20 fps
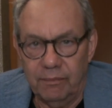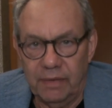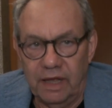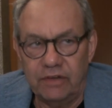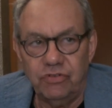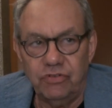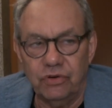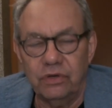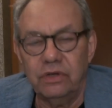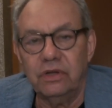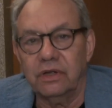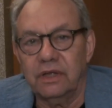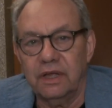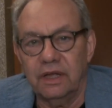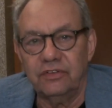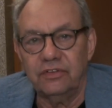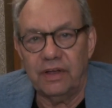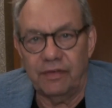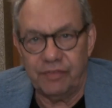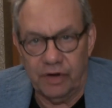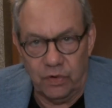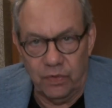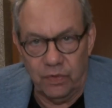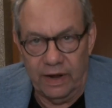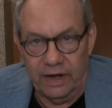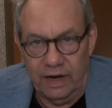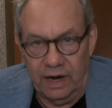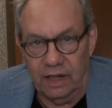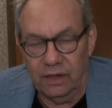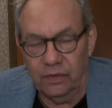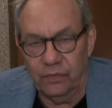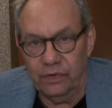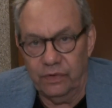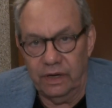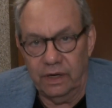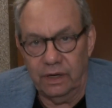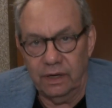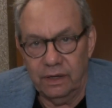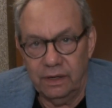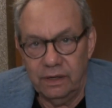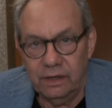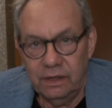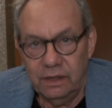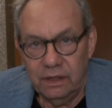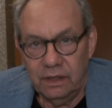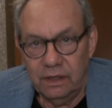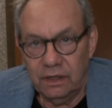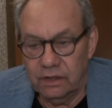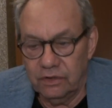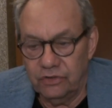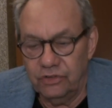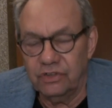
Make sure your kids have a great Halloween, because